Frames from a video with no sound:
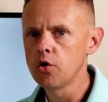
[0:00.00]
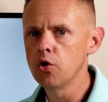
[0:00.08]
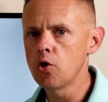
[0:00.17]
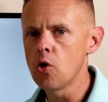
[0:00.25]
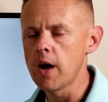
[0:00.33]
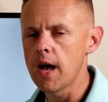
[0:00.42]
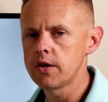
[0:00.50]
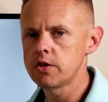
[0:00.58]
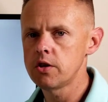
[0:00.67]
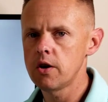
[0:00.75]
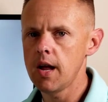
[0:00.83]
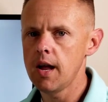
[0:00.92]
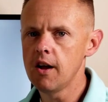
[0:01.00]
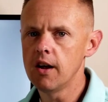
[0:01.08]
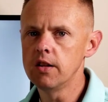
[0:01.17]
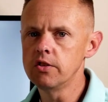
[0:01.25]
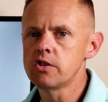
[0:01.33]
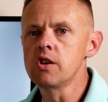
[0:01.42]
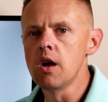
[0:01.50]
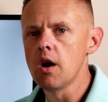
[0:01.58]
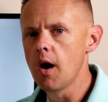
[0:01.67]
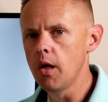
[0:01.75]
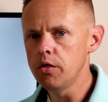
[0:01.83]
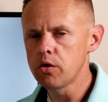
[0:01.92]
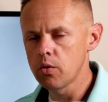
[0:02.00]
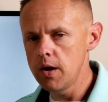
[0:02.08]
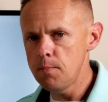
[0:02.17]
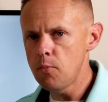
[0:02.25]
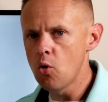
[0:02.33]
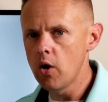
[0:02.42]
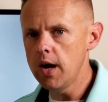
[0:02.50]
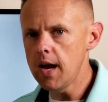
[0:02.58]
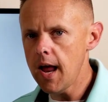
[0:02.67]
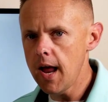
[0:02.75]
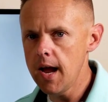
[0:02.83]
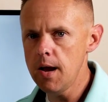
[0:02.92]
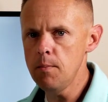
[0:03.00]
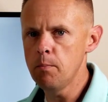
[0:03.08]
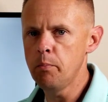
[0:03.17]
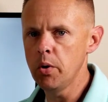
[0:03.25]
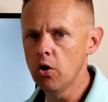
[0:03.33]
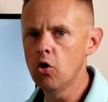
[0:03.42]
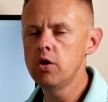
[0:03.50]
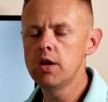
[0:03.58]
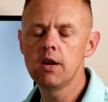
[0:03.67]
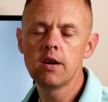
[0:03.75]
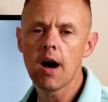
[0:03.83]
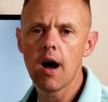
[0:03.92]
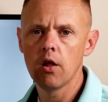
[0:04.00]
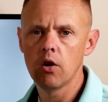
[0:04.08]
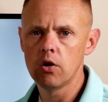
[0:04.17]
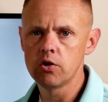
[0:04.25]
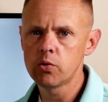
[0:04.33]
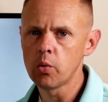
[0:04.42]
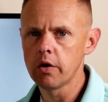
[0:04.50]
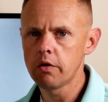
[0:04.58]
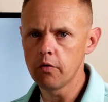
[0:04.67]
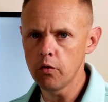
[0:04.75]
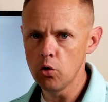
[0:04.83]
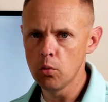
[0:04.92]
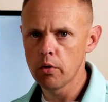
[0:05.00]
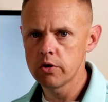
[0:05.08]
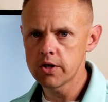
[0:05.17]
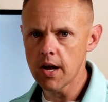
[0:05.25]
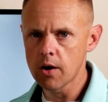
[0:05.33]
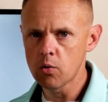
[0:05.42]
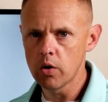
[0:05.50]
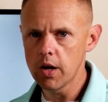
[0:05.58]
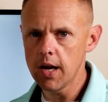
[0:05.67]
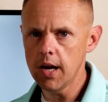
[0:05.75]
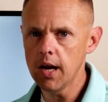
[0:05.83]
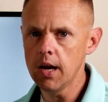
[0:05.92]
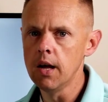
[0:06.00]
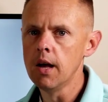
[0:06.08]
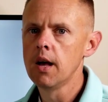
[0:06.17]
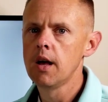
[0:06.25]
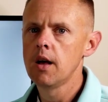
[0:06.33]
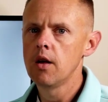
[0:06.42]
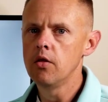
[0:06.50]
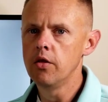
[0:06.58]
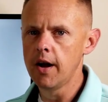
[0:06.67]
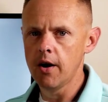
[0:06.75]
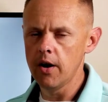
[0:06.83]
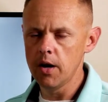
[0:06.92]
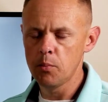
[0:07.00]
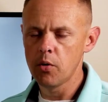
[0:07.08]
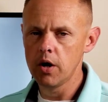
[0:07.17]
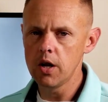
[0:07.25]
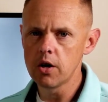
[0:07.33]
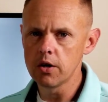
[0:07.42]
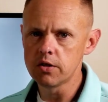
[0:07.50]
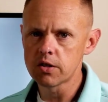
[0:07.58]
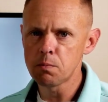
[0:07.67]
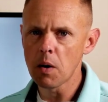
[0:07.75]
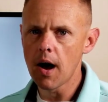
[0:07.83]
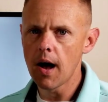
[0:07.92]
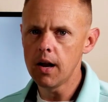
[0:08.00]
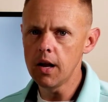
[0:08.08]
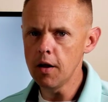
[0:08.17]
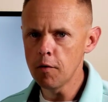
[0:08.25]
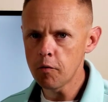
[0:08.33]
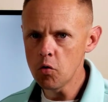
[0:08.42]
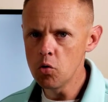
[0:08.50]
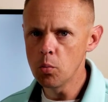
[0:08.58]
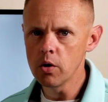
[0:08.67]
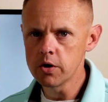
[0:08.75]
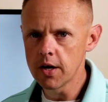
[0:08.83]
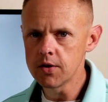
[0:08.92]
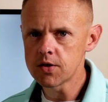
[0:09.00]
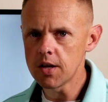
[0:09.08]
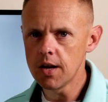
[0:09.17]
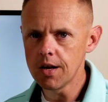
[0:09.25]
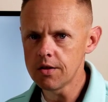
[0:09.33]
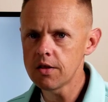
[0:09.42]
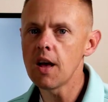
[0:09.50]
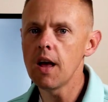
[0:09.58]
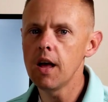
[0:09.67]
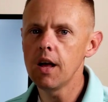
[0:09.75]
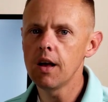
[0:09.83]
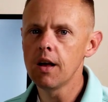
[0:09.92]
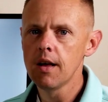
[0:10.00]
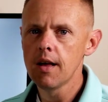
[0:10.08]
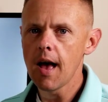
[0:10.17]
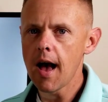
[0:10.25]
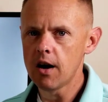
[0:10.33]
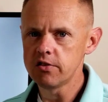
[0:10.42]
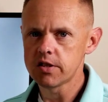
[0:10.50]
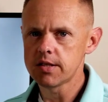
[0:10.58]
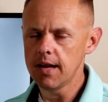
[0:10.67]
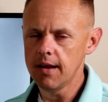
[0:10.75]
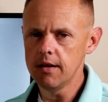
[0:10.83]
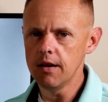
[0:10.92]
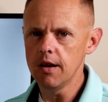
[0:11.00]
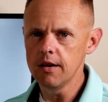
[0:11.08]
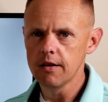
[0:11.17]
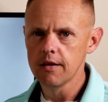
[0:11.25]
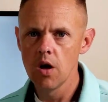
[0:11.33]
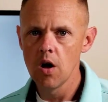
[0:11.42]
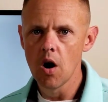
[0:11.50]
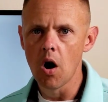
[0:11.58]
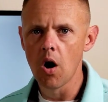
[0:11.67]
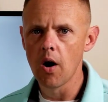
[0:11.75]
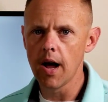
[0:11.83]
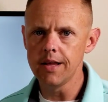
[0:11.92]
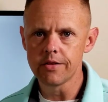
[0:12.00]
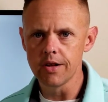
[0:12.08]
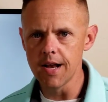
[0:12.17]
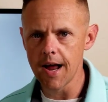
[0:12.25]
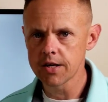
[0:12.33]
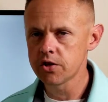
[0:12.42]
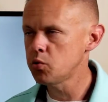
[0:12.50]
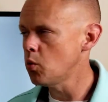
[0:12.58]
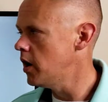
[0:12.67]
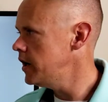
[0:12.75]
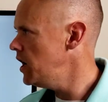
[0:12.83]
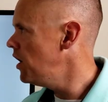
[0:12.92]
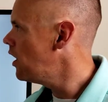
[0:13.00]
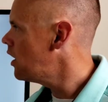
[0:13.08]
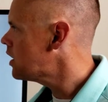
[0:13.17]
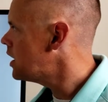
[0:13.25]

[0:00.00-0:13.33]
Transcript: Google has their hands on $3.8 billion worth of Uber's equity. They're in a pretty good spot if Uber does anything outstanding. All right, the next one here